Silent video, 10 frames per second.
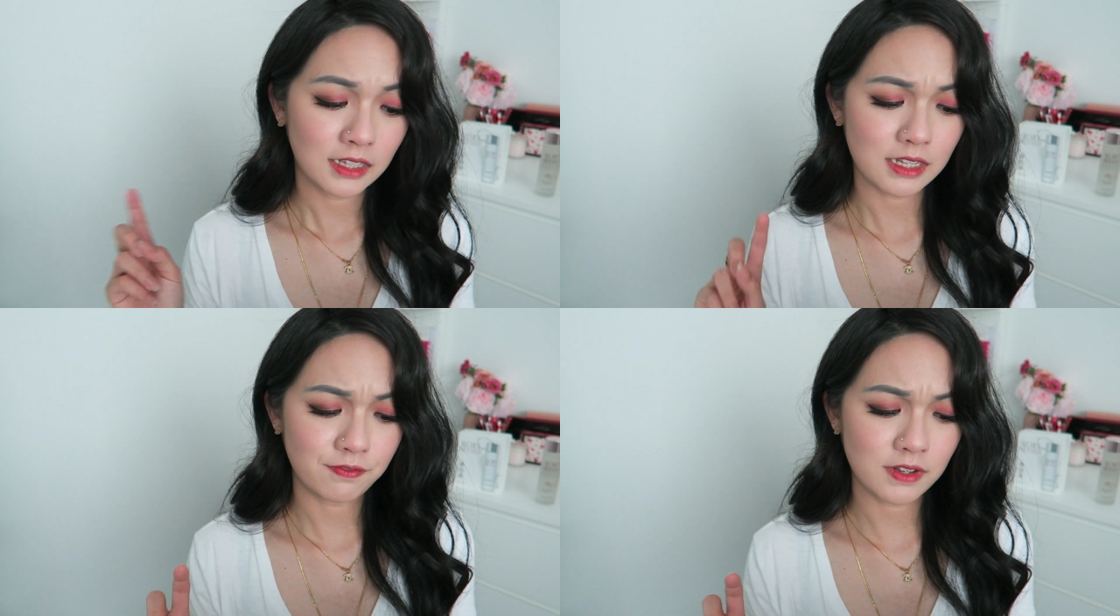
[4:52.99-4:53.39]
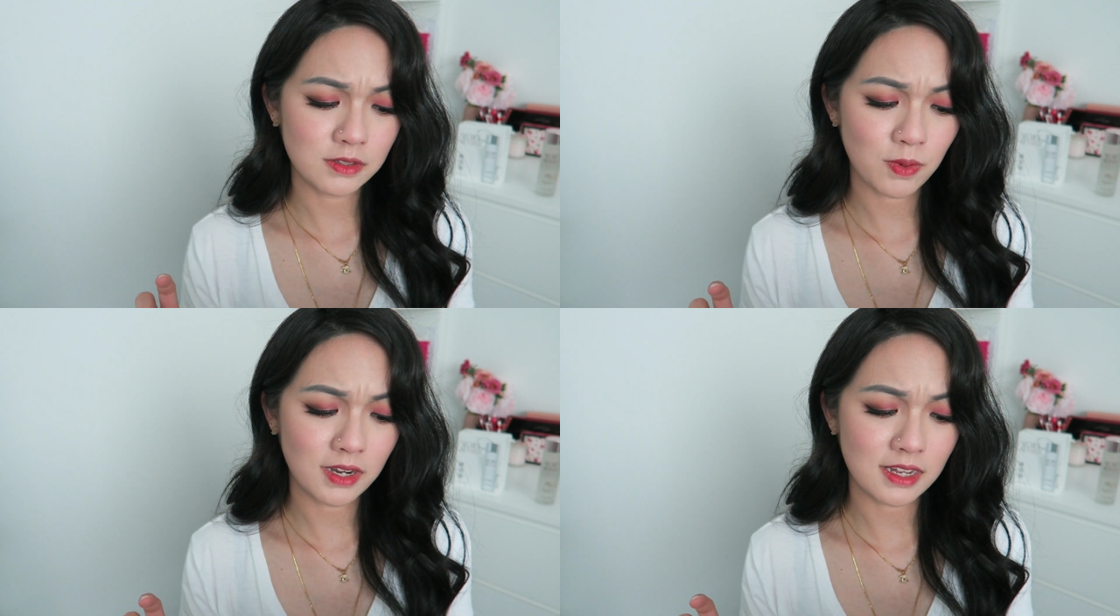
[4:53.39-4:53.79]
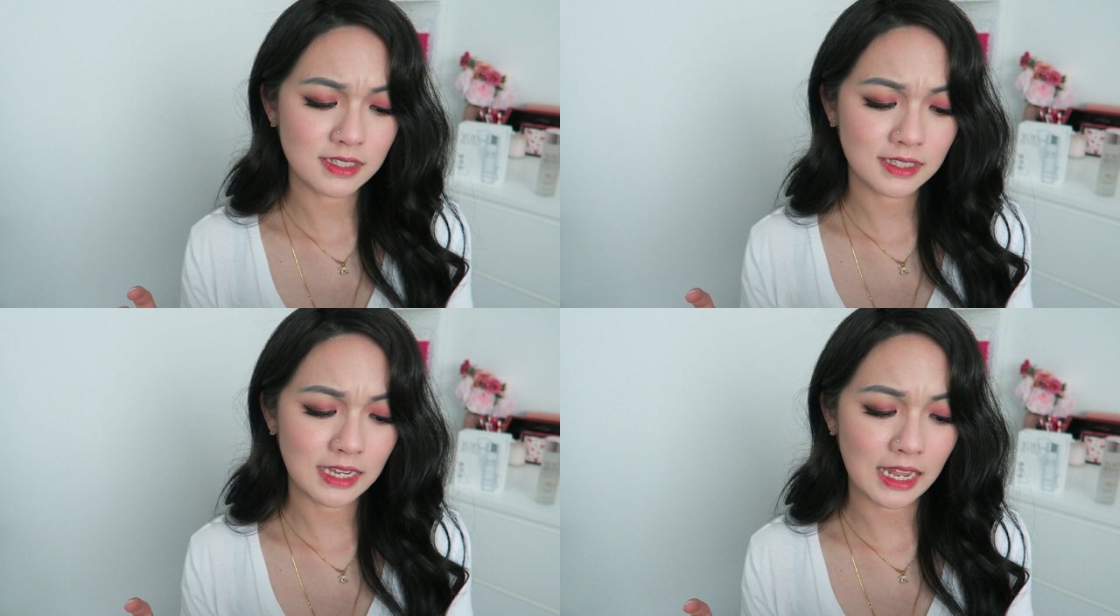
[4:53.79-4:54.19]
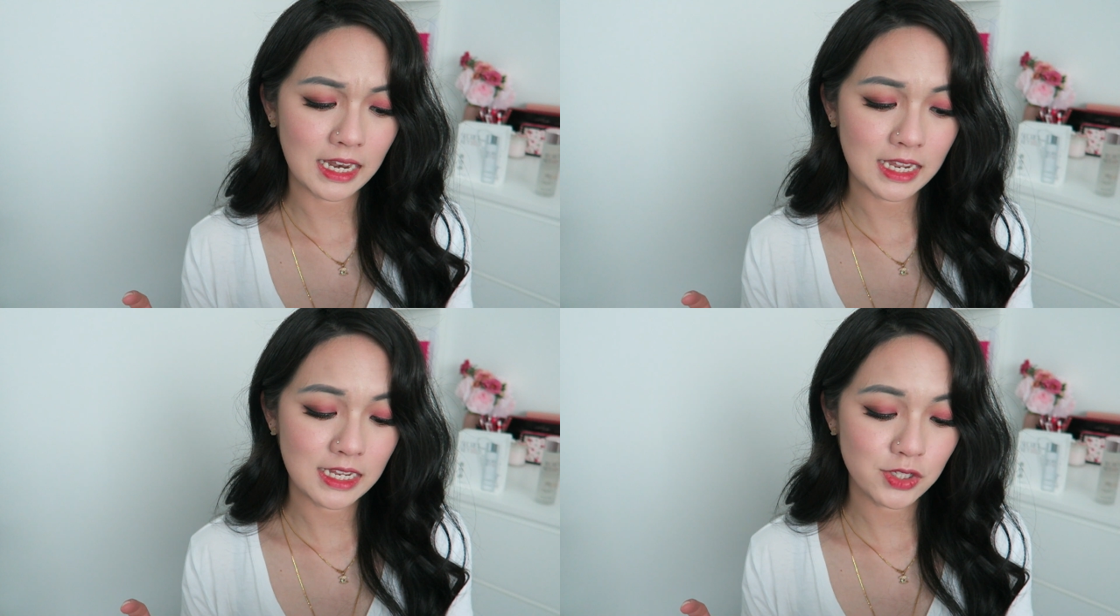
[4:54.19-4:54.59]
The first one is
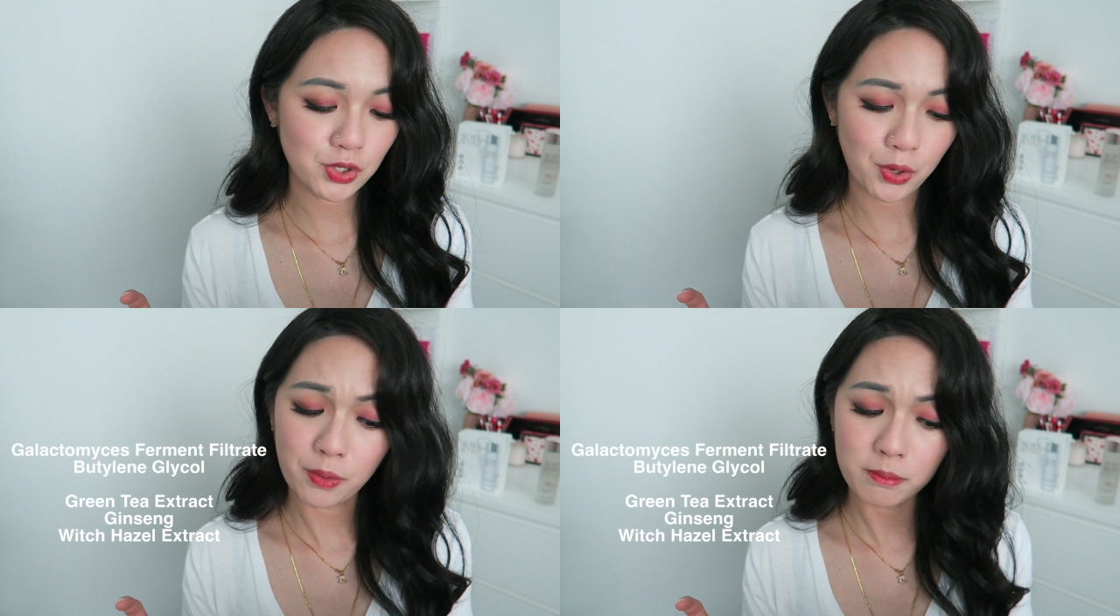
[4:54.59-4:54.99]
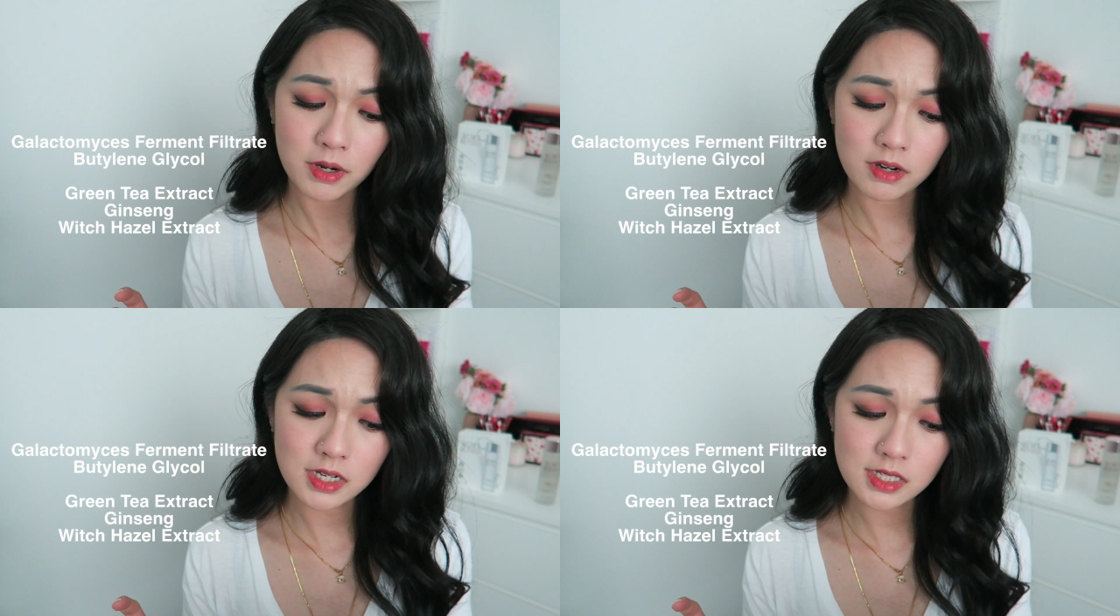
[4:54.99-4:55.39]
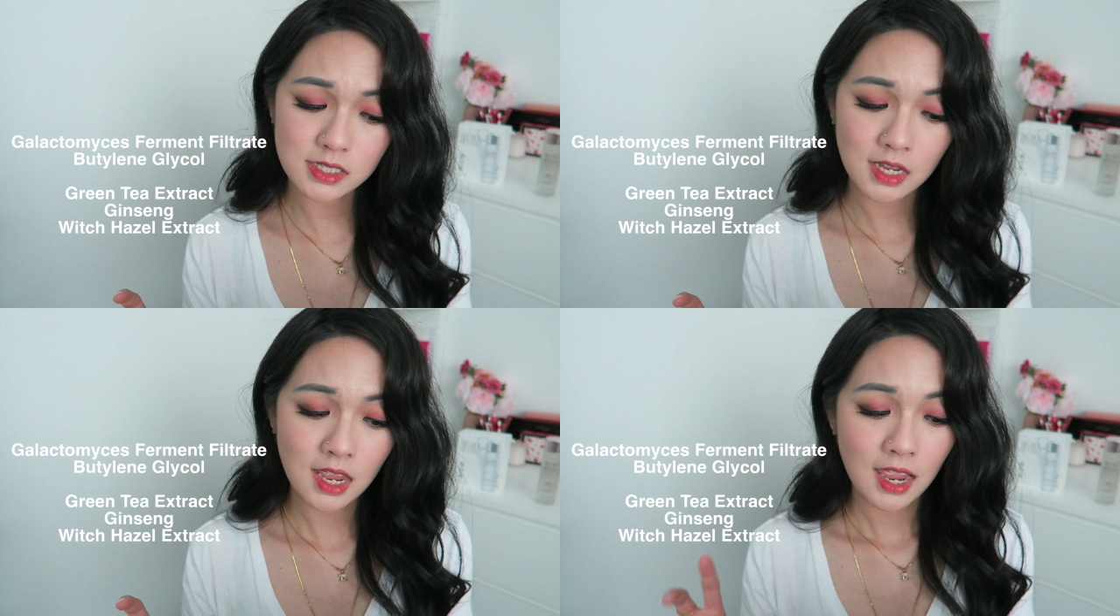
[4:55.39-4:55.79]
gelatomerase,